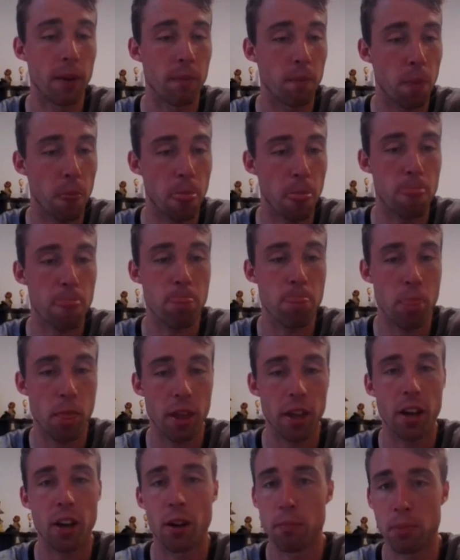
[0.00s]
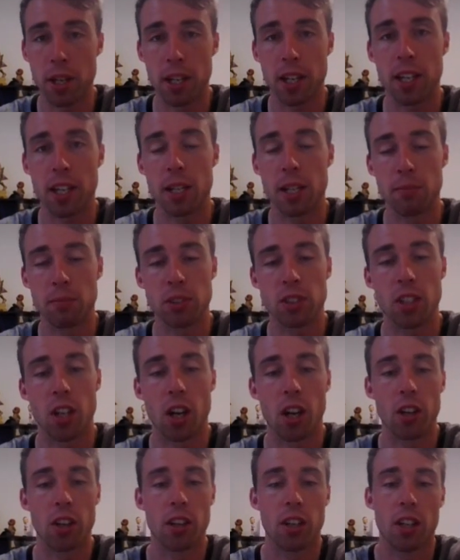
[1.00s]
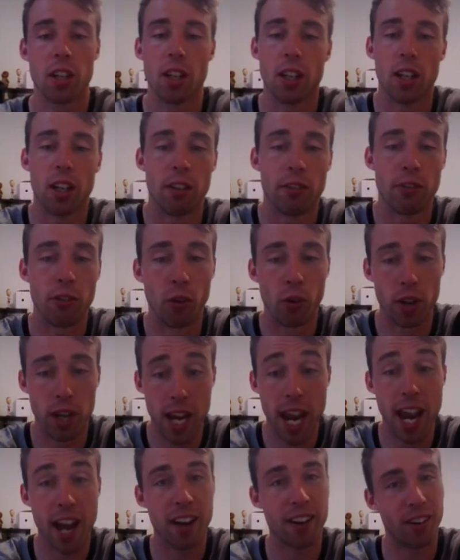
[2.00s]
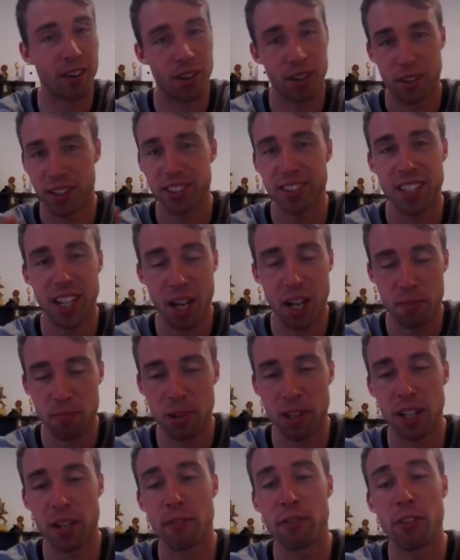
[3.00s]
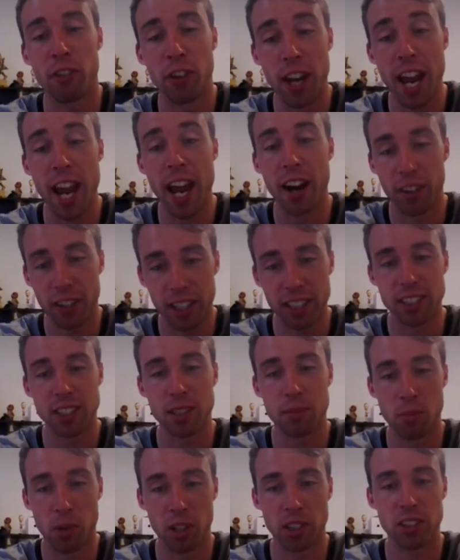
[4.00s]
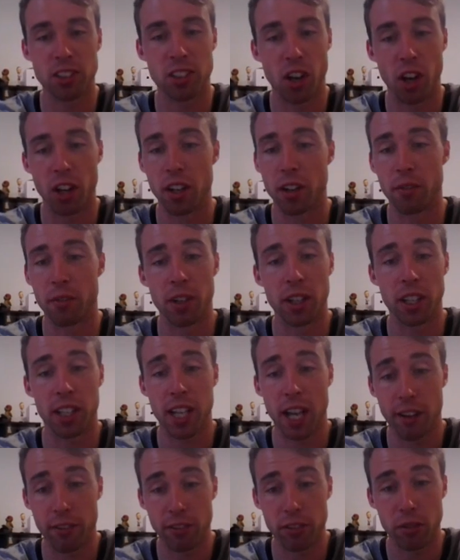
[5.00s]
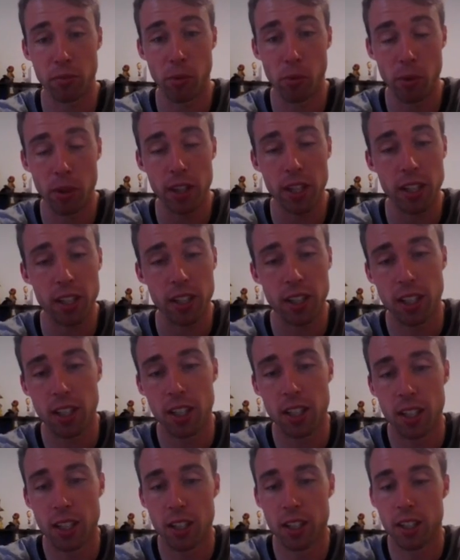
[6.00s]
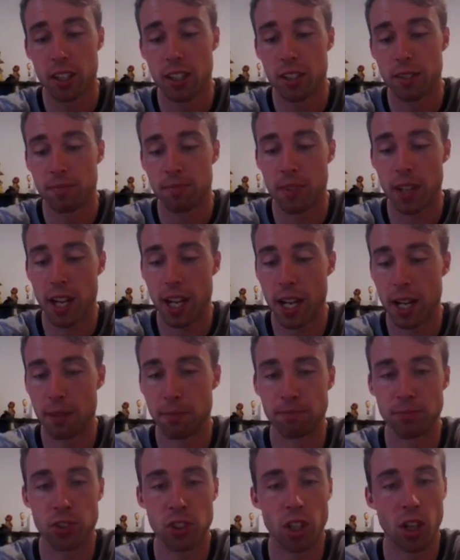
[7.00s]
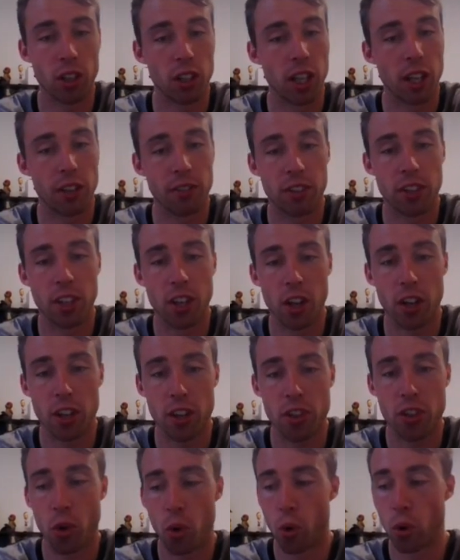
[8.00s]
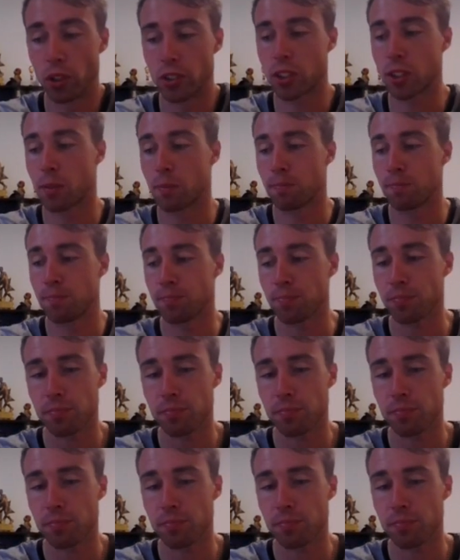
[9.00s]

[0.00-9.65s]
but I'm picking him. So for now, I say I'm picking him. For now, he's in my side and I'm really comfortable with it. So I'd love to know your thoughts.